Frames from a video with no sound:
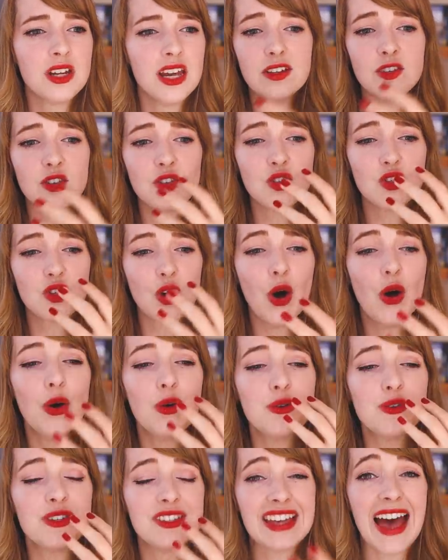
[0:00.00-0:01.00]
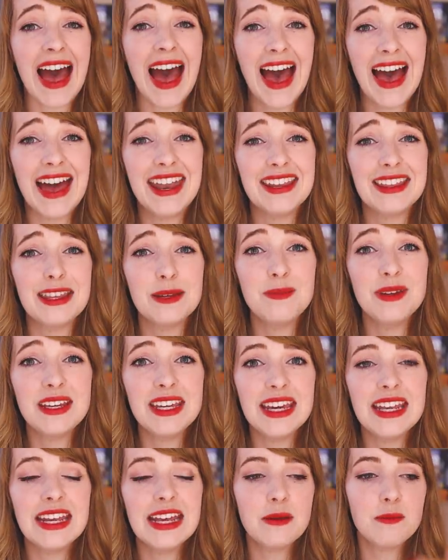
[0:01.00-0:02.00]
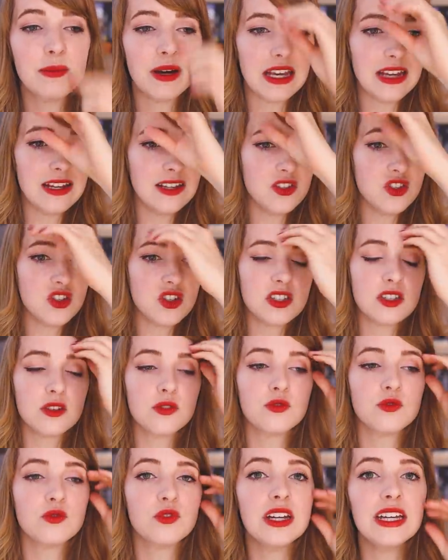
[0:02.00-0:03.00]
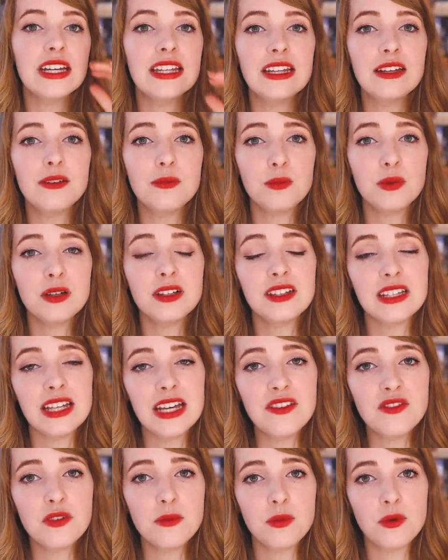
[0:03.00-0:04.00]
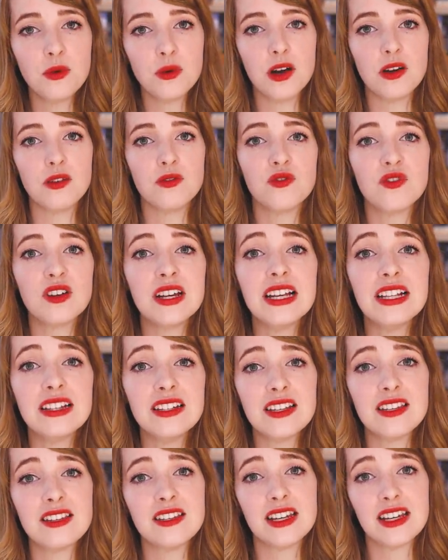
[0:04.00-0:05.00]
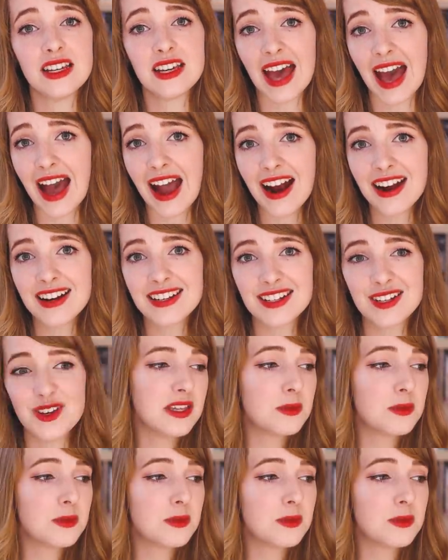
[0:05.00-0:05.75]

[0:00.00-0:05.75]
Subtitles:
He's so sad at the beginning, but he's just a really believable and realistic character.